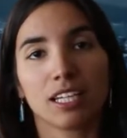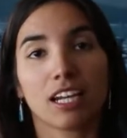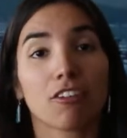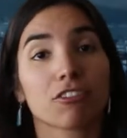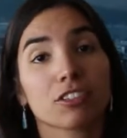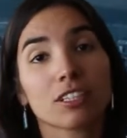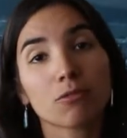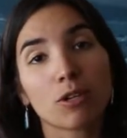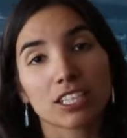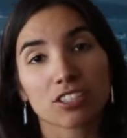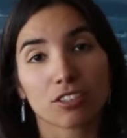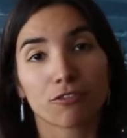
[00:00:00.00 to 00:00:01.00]
Now, if you didn't
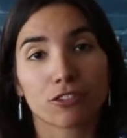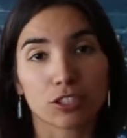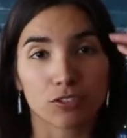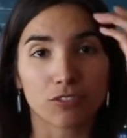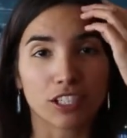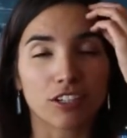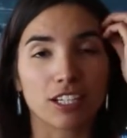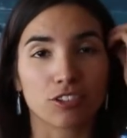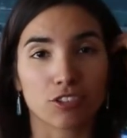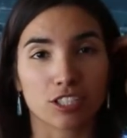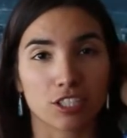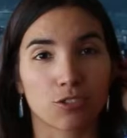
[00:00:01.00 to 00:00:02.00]
watch the first video, I
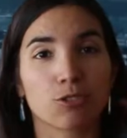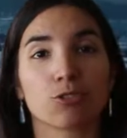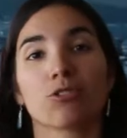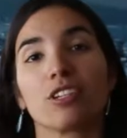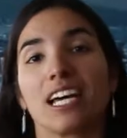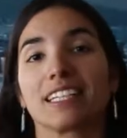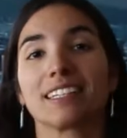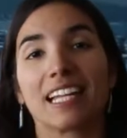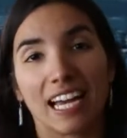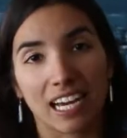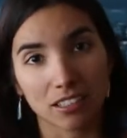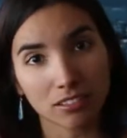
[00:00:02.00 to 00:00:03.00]
suggest you do that
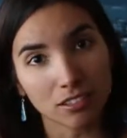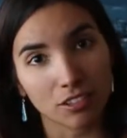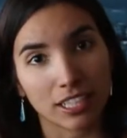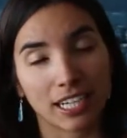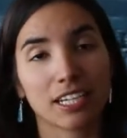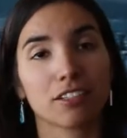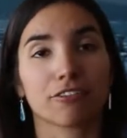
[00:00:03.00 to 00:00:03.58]
now, okay?